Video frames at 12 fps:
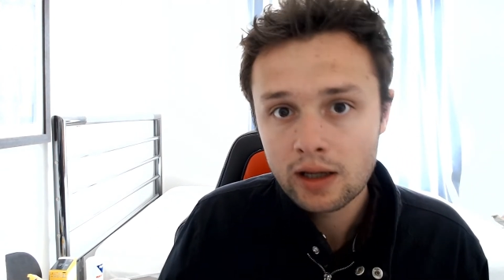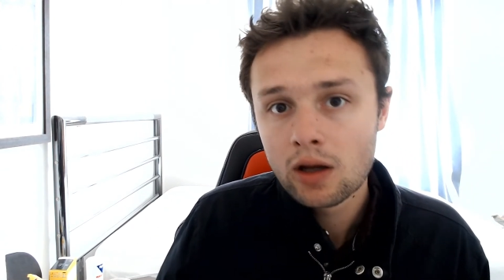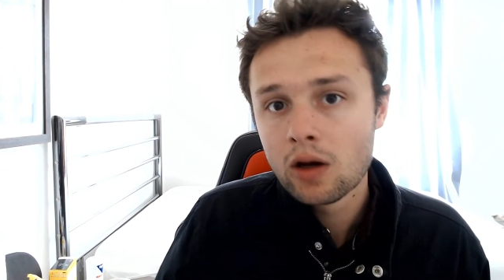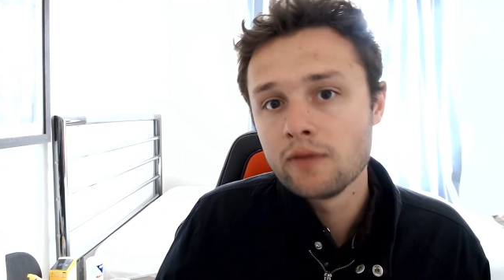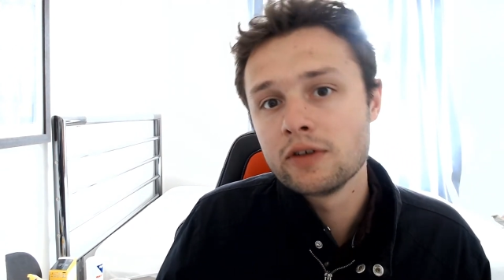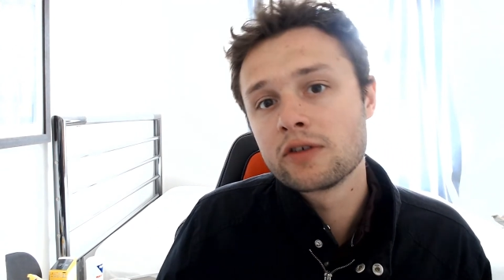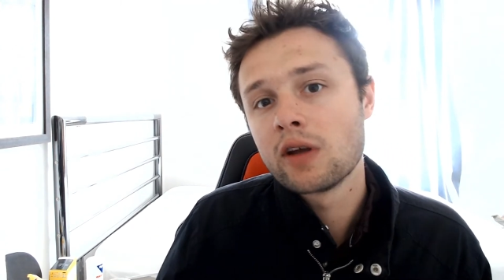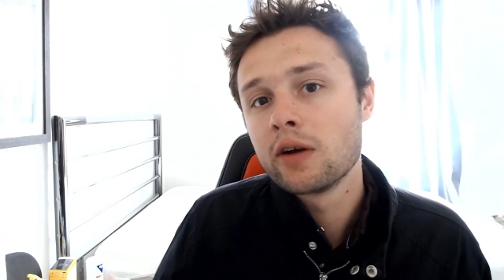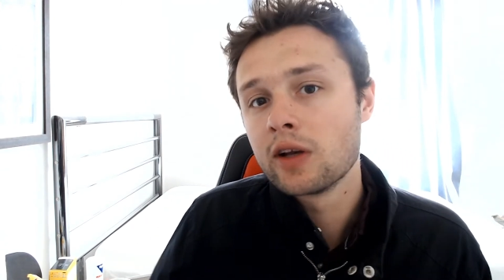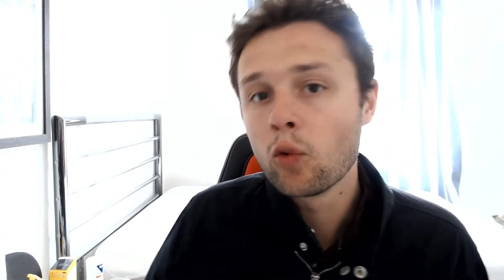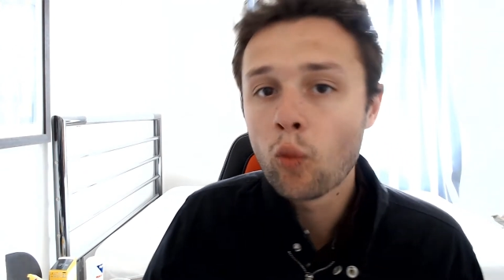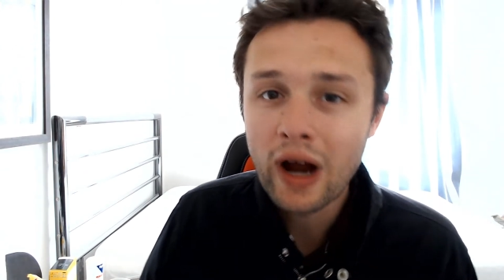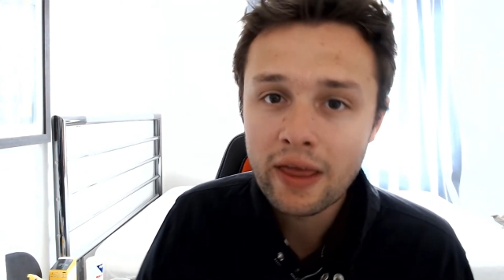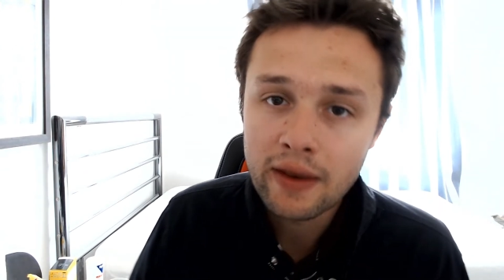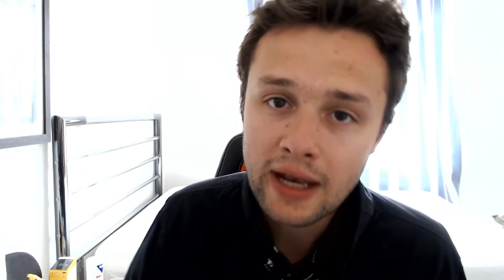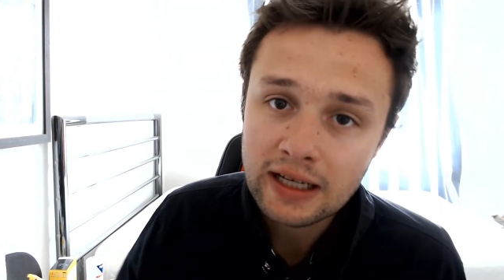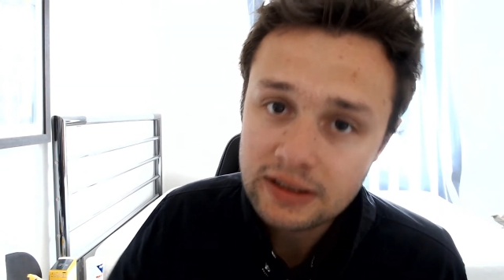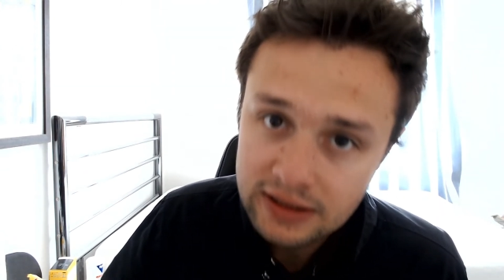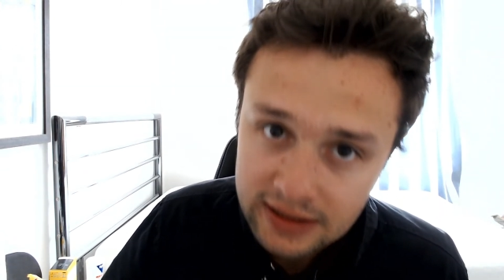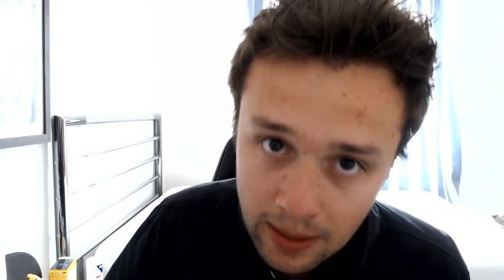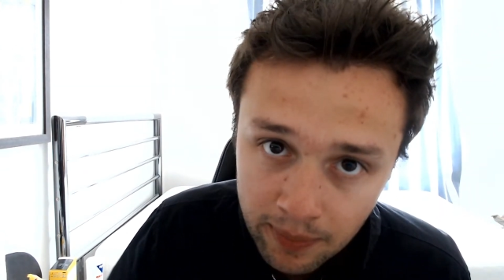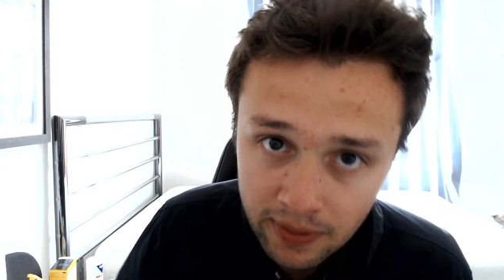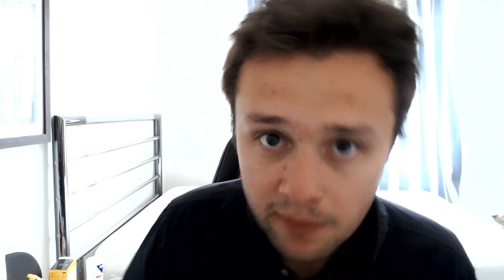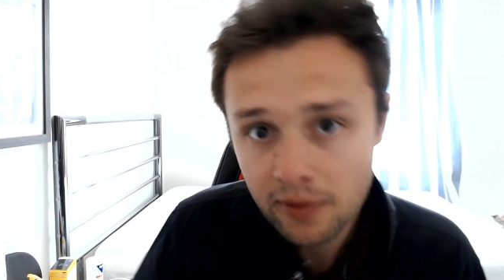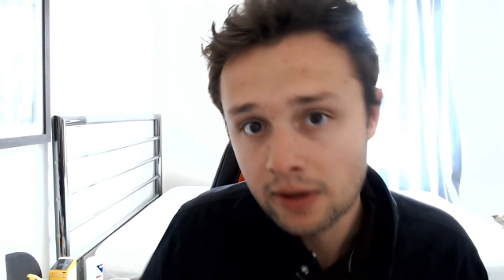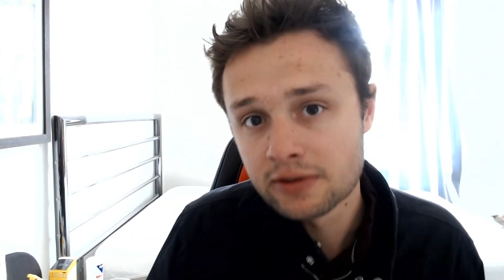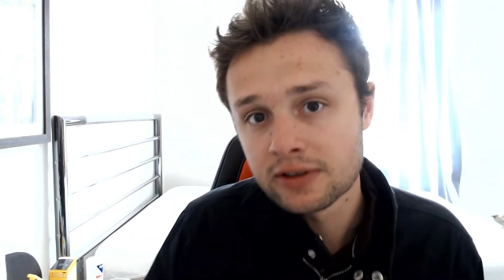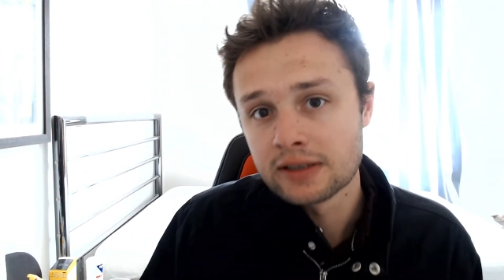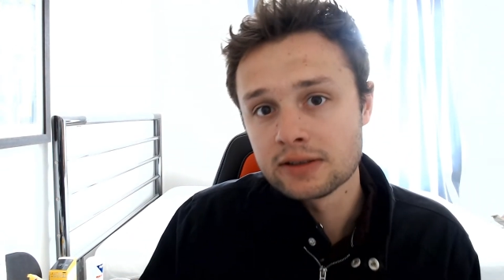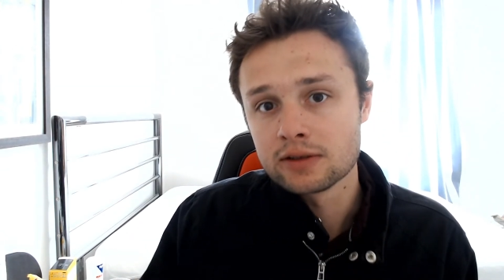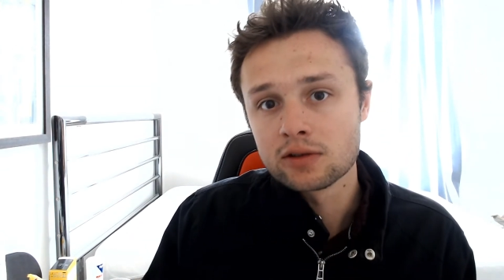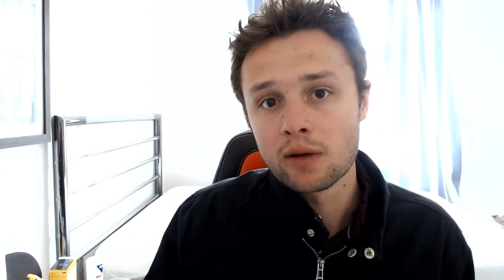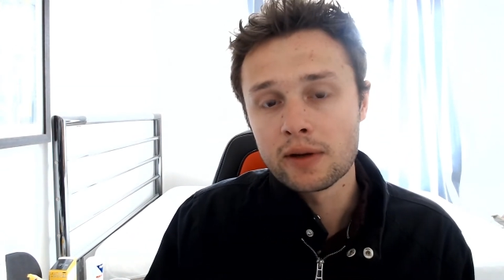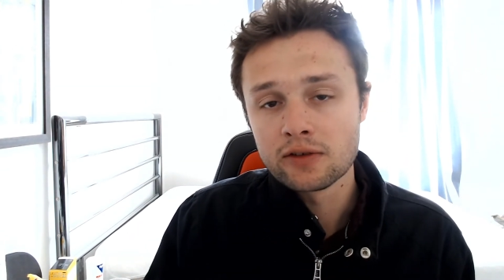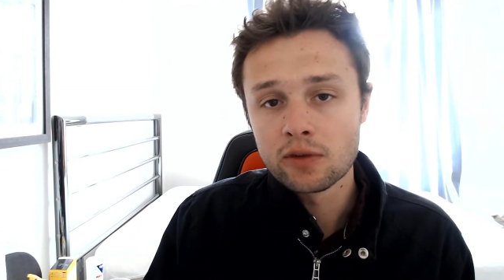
of deciding where the next step in the process is going to